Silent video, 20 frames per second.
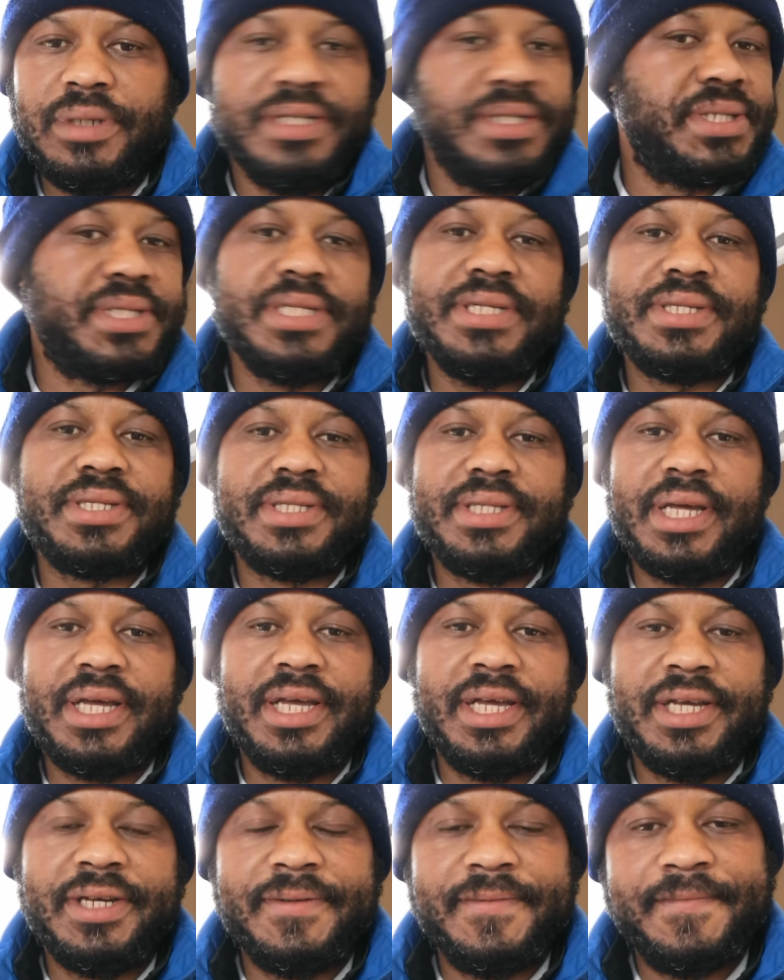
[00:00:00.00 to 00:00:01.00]
And since
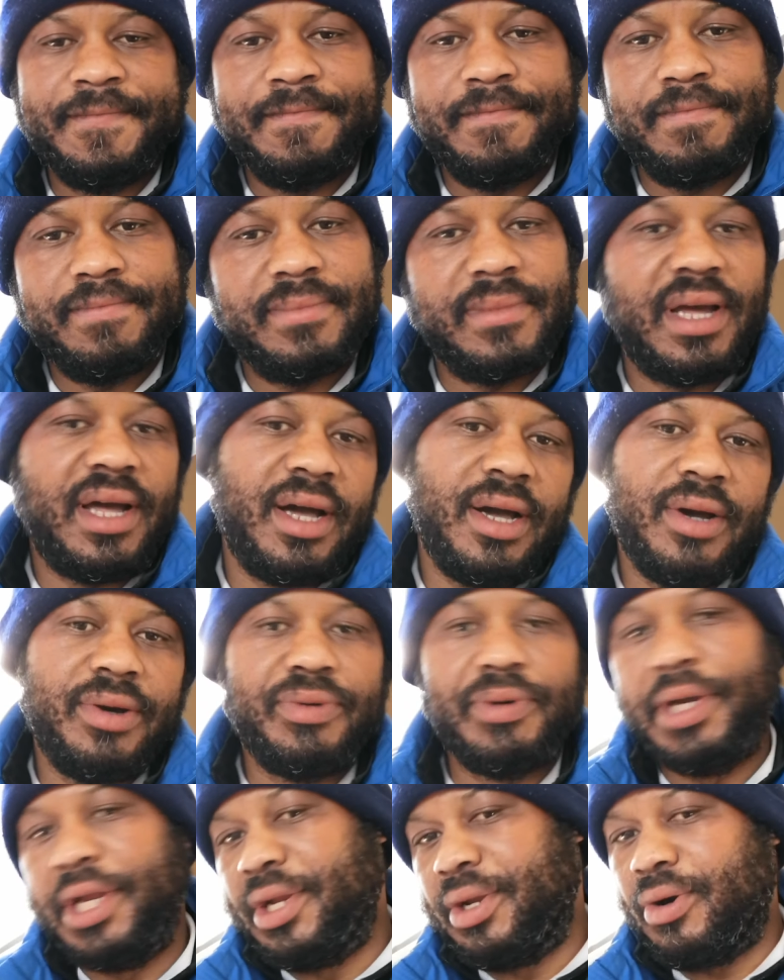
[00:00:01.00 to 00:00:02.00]
then, I uh,
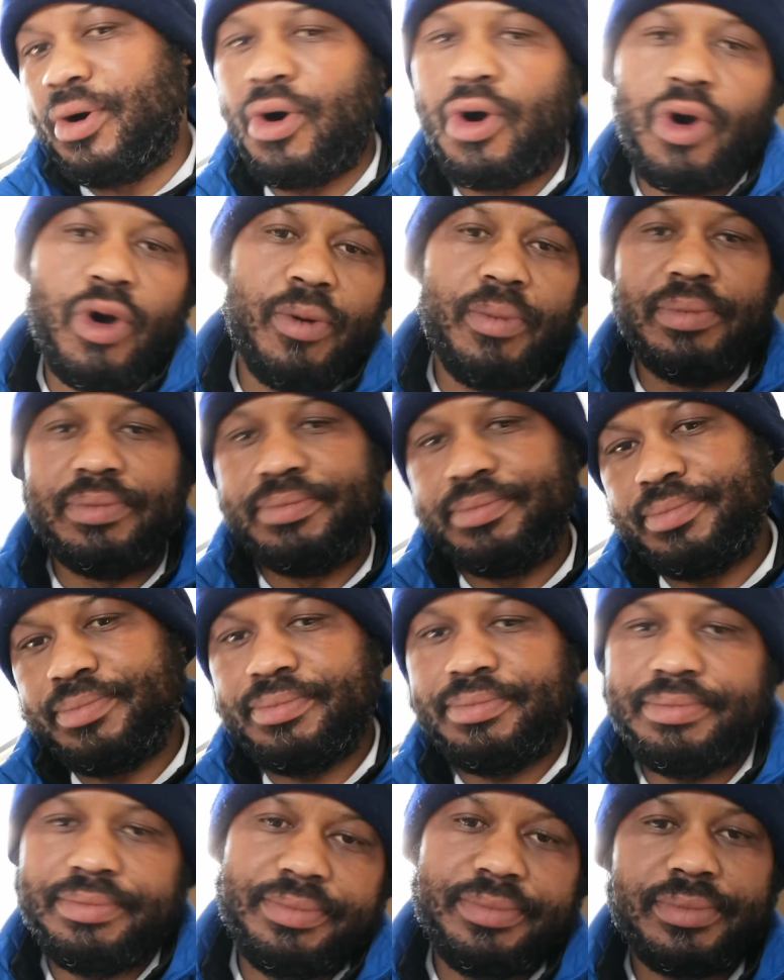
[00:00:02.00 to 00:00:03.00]
went
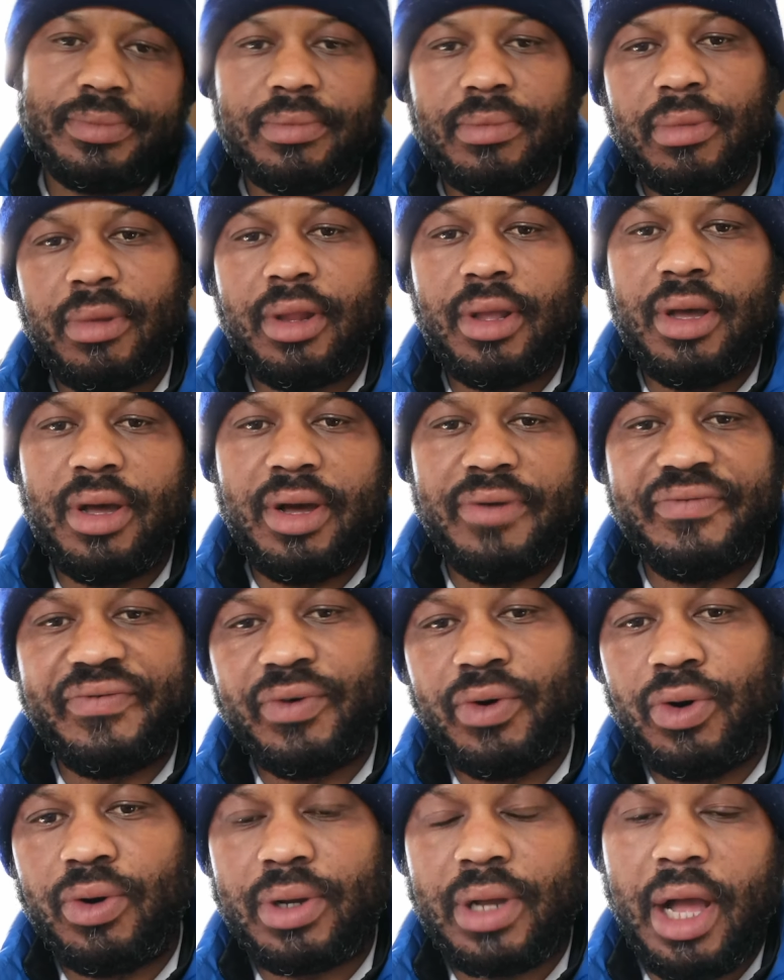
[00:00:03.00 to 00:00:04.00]
home uh,
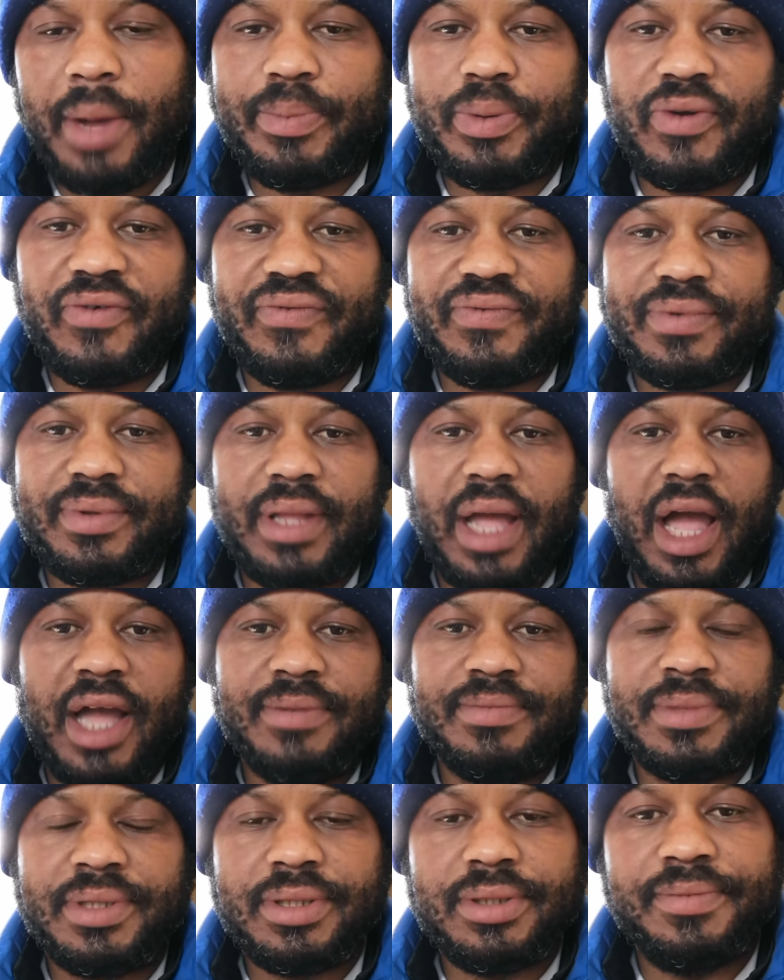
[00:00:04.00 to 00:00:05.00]
for a couple of
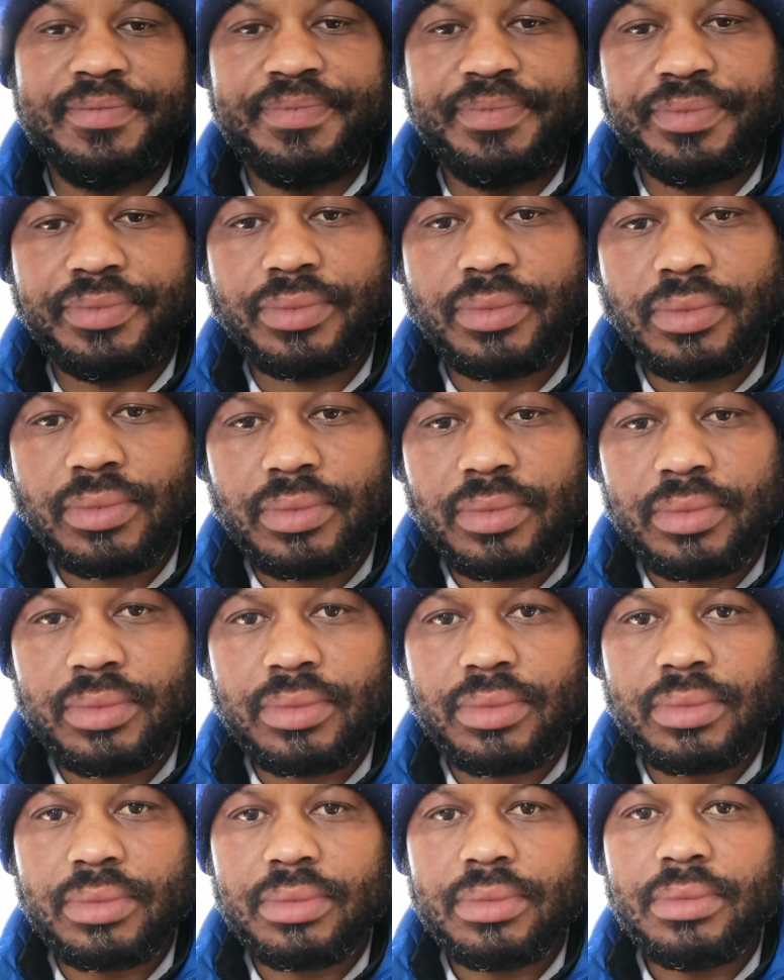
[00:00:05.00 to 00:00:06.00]
times.
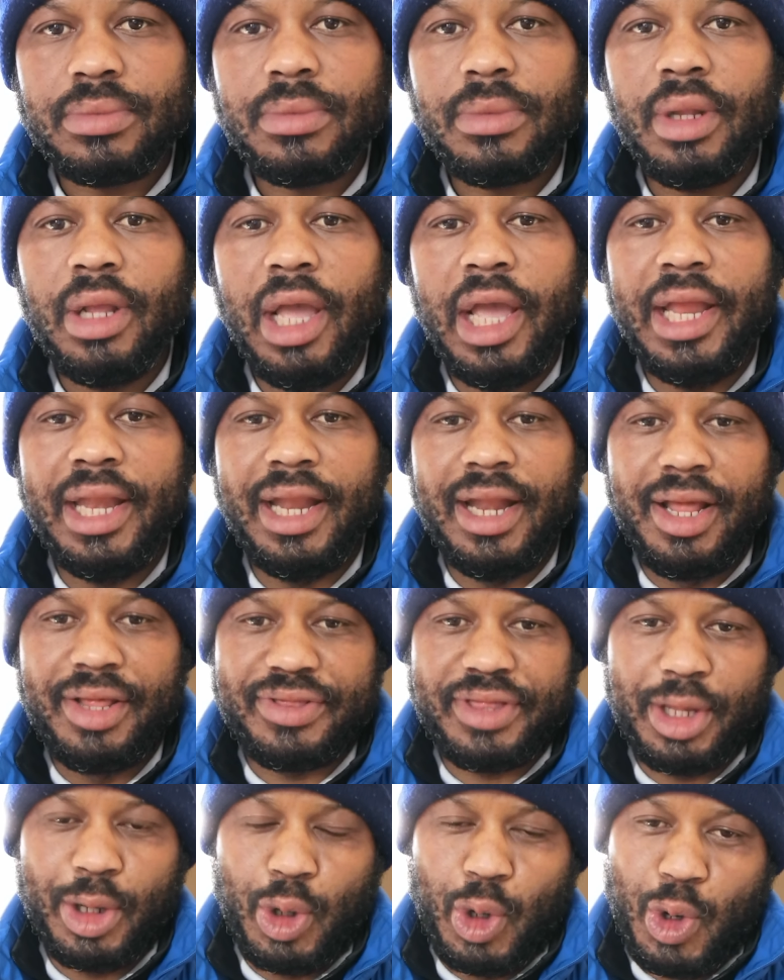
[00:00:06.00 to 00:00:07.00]
And then I
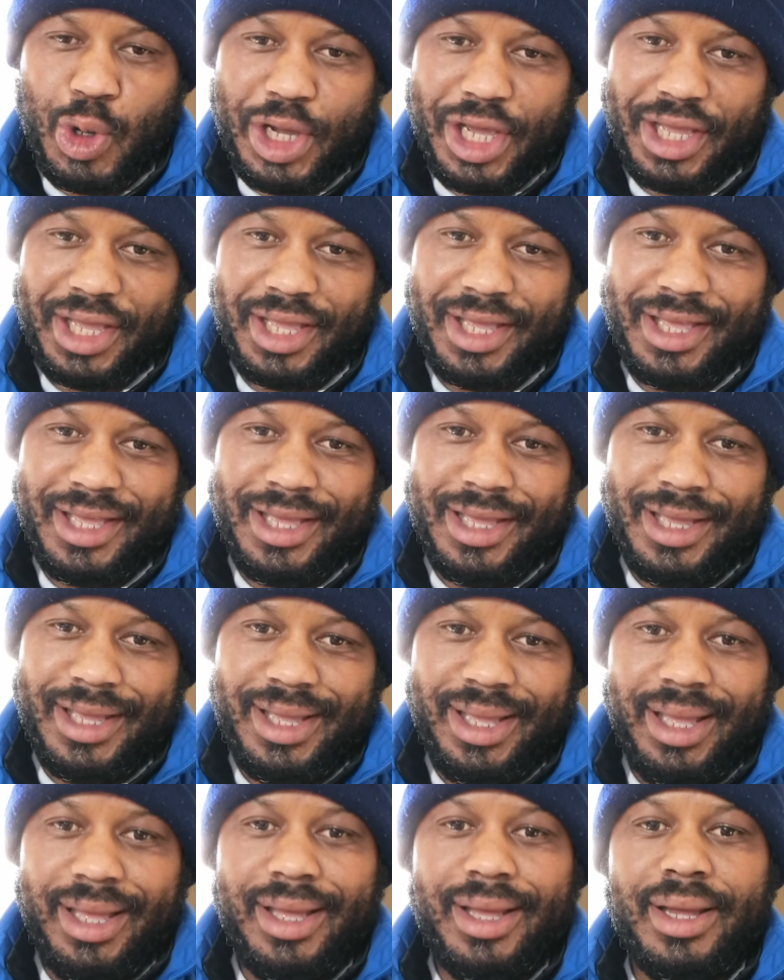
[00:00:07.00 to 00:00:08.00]
said, okay,
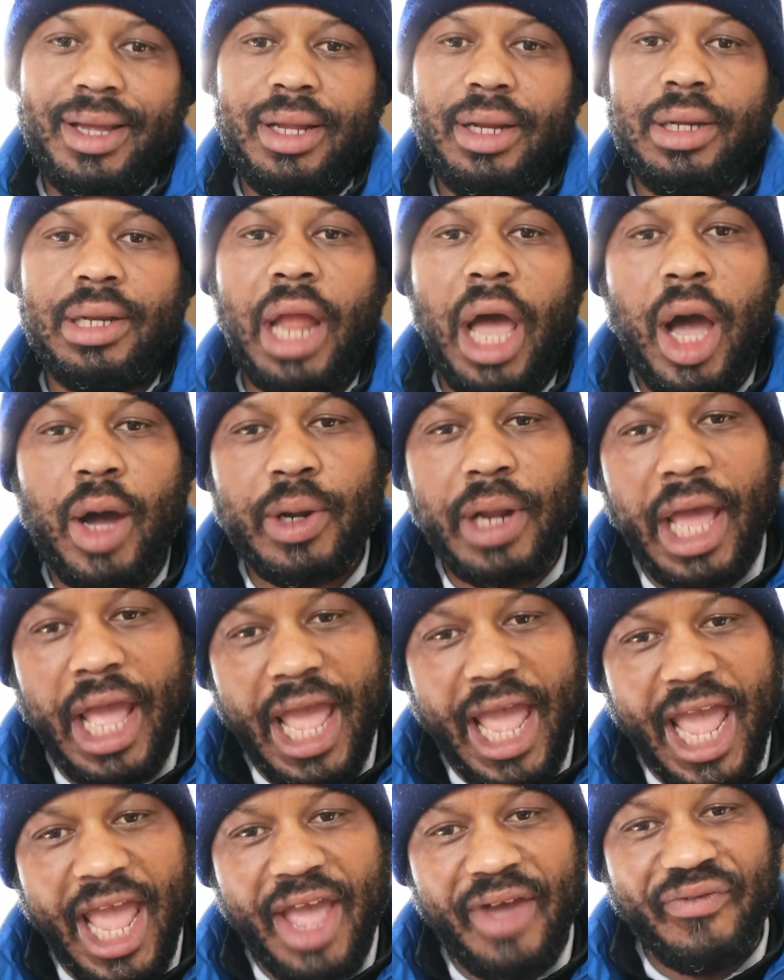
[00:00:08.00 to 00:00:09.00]
now I
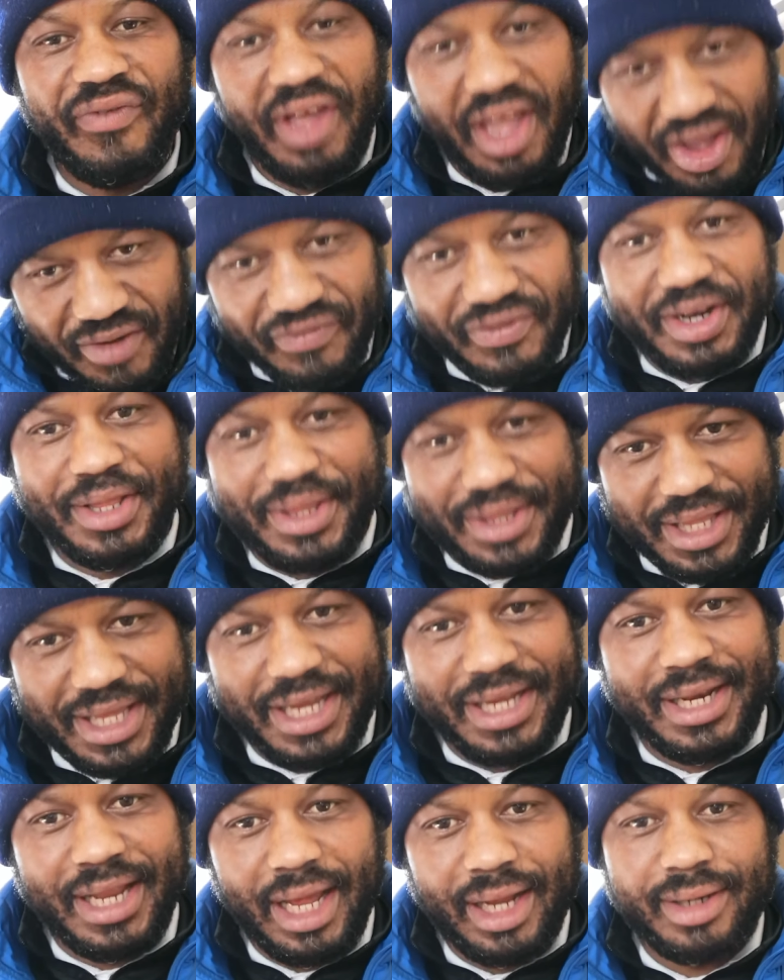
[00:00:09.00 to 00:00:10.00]
have
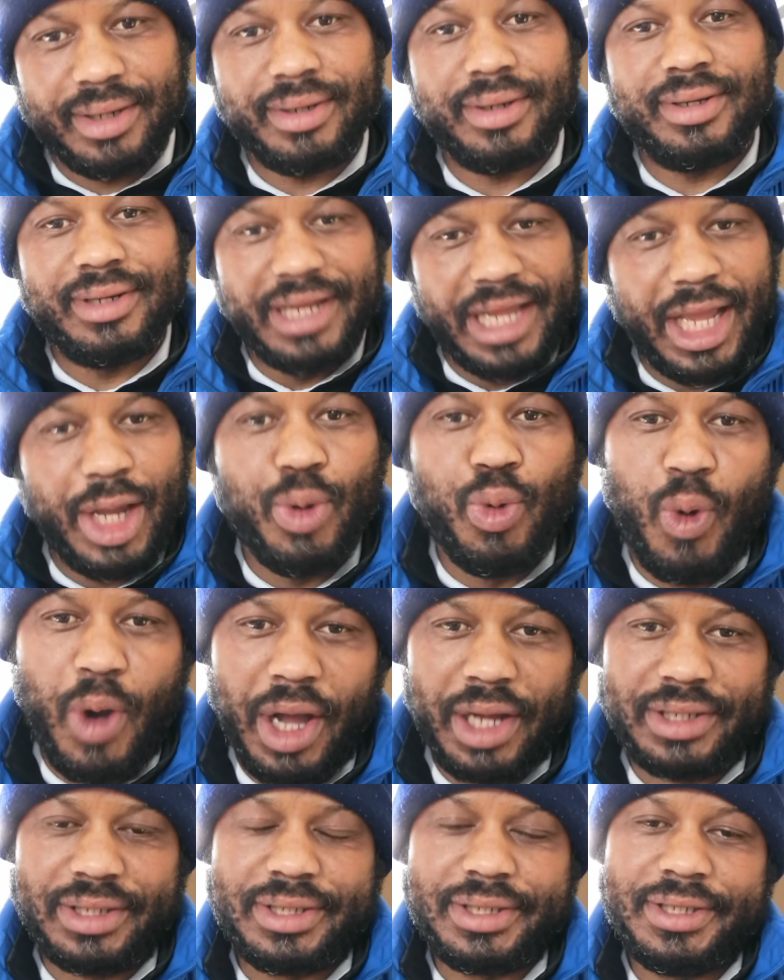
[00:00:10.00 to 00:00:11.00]
everything that they
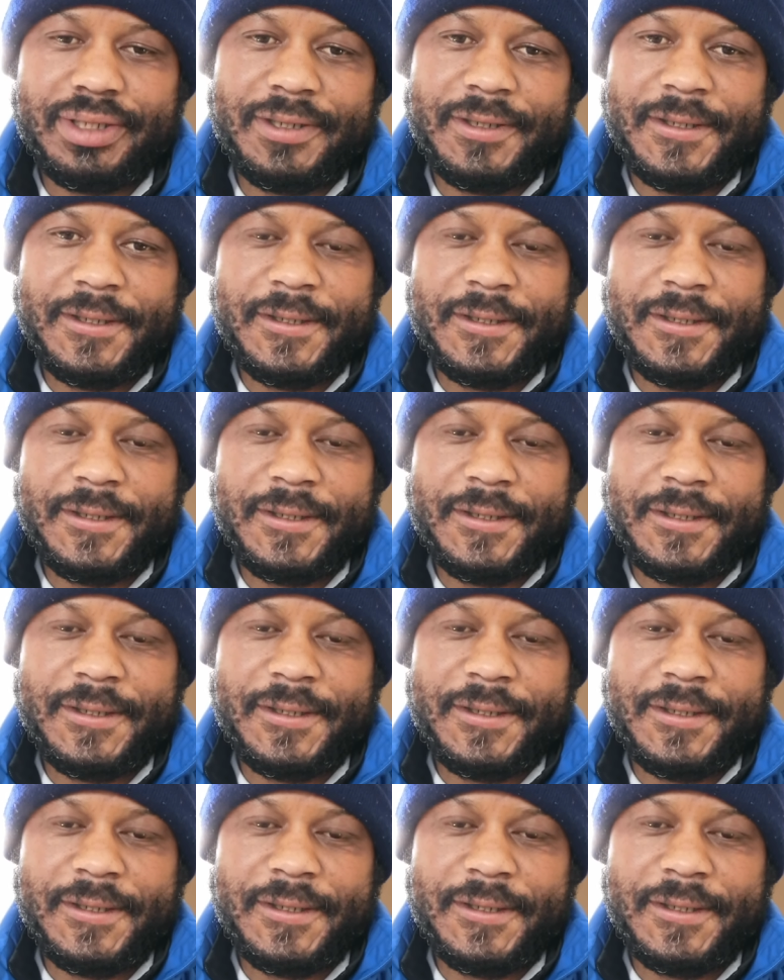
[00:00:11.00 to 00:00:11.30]
want.